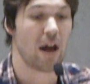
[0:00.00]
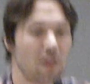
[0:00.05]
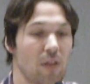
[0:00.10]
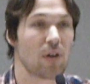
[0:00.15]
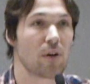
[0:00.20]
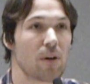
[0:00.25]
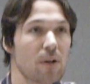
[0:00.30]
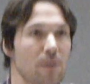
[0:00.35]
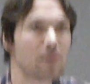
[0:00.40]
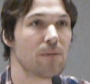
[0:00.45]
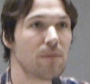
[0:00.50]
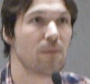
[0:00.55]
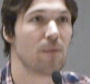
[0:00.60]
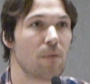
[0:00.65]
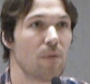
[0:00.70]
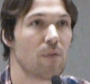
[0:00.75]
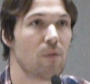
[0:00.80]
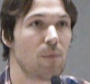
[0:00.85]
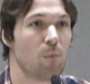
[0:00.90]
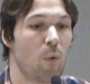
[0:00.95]
why
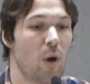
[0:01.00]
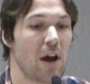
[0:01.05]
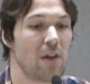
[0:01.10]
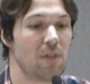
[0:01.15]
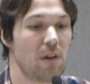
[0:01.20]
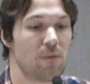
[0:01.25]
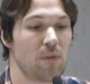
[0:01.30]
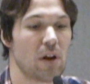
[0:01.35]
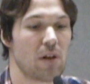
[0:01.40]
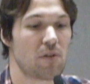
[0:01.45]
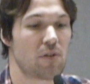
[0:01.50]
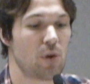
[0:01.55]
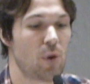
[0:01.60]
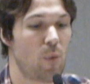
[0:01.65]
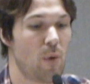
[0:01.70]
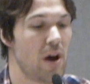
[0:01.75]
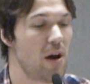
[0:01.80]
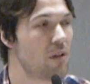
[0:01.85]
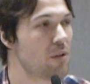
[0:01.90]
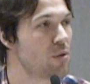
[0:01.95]
they've done
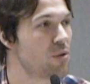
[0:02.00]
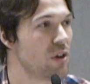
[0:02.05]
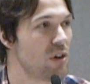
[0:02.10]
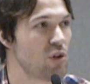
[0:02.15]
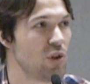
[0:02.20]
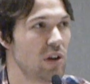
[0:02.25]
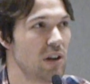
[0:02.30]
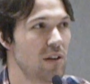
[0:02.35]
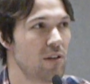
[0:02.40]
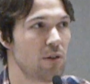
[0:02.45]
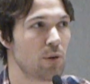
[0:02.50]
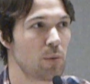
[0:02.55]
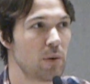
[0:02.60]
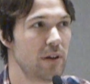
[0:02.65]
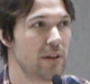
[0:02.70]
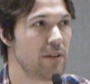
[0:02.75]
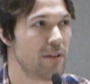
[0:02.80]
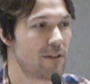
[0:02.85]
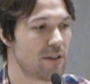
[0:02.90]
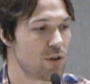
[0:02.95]
so well. It's such an easy
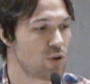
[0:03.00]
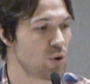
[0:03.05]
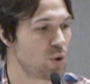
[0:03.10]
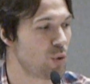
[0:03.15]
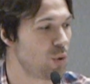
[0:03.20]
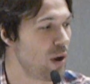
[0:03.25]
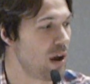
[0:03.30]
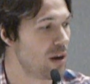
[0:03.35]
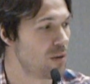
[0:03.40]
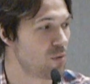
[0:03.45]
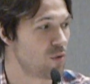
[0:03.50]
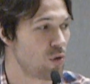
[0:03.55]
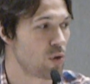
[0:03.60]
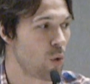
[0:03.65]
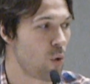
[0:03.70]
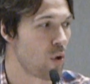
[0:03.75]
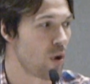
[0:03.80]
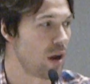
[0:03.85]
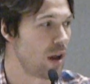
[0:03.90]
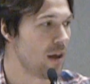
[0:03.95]
read, it's such a creative
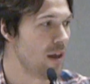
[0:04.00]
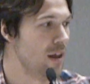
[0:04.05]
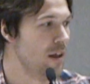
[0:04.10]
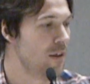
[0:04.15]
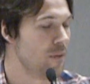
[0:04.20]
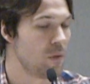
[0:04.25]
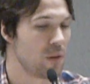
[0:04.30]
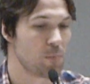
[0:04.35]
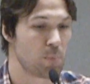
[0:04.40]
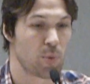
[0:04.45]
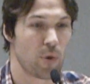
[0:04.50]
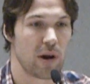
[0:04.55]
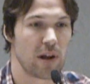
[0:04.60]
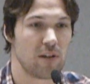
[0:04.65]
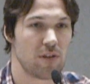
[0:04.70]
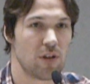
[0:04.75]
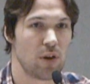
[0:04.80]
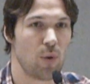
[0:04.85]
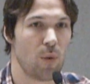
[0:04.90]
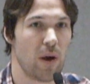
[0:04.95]
story. It
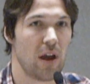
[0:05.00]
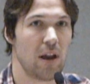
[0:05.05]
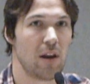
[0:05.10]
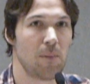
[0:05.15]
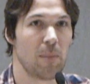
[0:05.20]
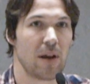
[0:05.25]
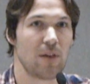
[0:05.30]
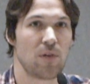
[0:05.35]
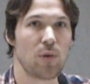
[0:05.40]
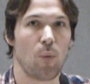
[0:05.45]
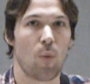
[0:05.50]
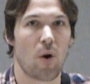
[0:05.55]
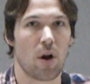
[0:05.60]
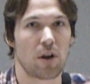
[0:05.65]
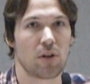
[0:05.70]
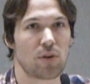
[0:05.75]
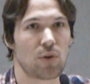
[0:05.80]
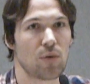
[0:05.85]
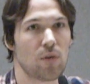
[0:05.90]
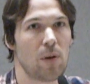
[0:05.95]
brings you in, it makes you
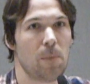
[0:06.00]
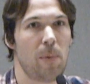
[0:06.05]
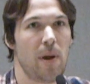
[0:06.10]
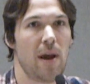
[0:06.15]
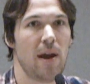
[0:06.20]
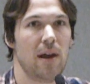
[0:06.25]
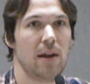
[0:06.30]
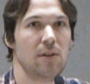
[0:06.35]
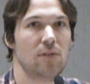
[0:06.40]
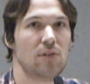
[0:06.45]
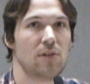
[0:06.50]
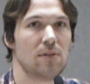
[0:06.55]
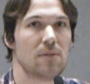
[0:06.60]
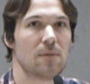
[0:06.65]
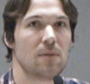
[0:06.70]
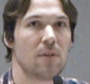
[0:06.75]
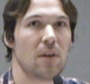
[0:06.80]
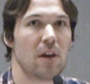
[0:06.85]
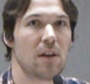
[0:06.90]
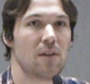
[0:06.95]
want to turn the page,
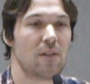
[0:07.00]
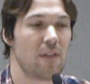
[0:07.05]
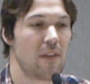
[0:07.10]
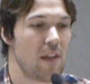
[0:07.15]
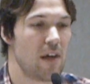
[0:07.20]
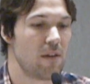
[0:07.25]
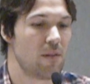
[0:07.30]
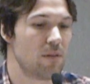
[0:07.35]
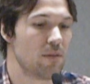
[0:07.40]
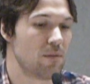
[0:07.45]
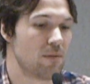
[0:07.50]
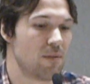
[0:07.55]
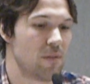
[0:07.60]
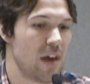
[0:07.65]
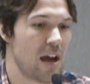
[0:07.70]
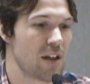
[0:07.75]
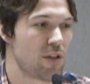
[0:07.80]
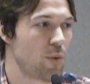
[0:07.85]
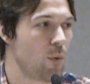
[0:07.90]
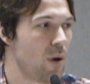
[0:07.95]

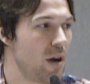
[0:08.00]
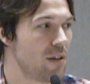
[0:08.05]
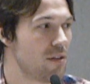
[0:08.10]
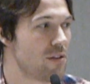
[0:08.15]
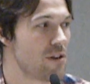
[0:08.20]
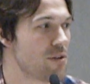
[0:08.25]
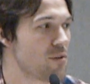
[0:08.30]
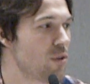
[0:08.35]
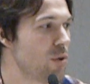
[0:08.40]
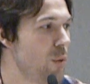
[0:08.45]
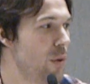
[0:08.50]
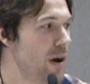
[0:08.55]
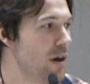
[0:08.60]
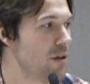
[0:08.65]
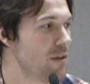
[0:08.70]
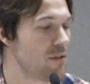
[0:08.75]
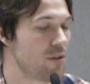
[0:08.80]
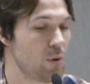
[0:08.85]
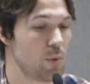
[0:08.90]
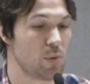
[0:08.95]
and that's why it's done so
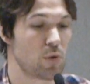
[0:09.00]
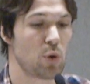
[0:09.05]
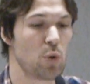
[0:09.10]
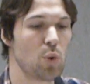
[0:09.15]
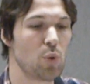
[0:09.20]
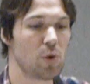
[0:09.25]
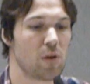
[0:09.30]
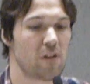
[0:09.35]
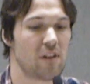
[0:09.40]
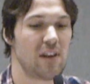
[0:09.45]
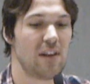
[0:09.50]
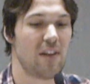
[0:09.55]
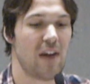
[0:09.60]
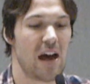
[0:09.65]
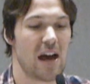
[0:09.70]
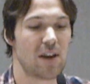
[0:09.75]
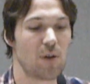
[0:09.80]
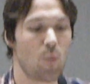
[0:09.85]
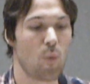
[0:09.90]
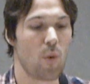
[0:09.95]
well. So it was cool to see
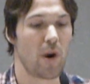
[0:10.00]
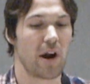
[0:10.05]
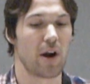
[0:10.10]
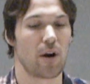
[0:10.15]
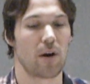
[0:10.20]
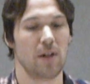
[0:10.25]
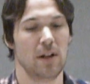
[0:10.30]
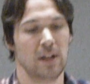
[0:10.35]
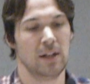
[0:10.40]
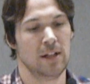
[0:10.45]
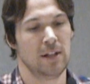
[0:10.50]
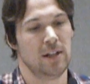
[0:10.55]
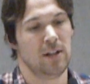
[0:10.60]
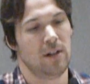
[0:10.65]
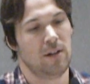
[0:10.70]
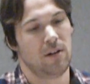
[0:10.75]
that and where